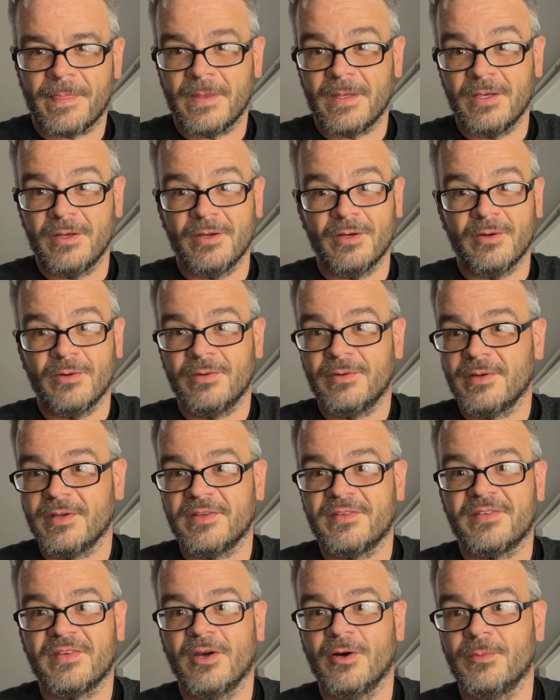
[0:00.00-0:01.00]
you know,
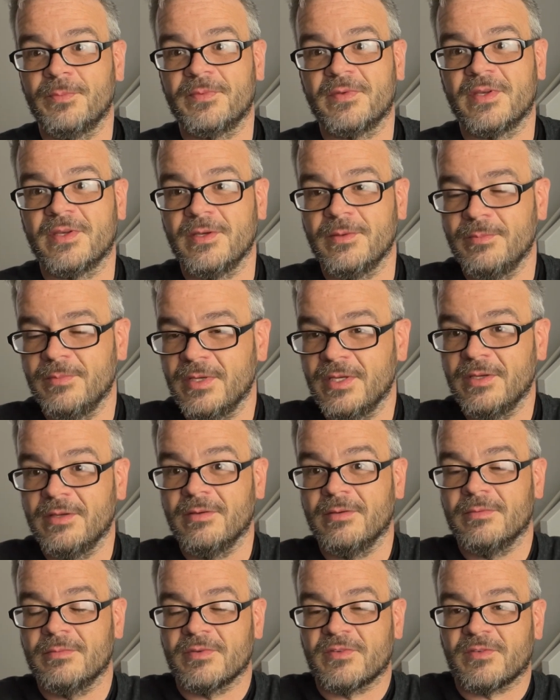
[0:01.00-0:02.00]
it's helped keep
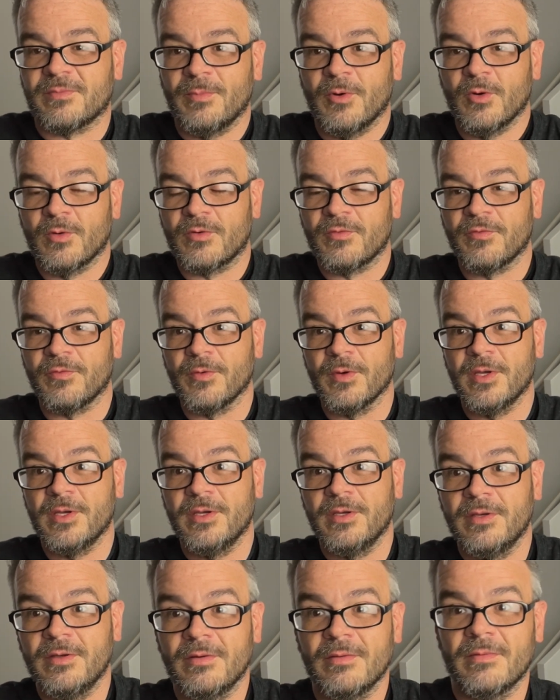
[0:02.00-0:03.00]
me smoke
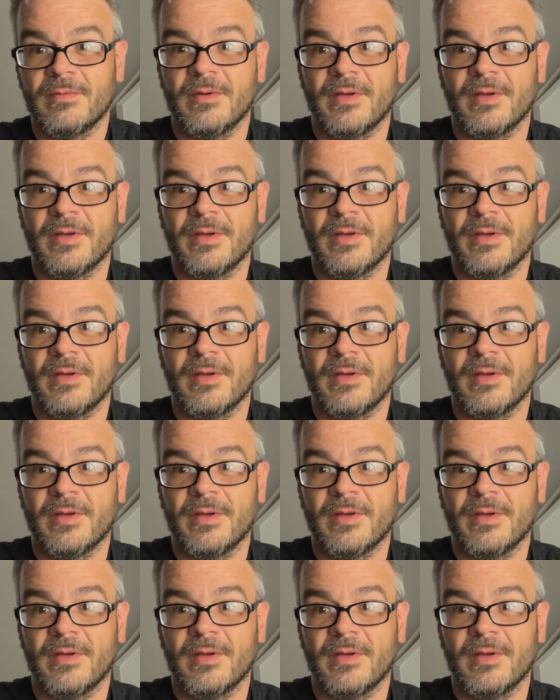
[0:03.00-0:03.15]
free.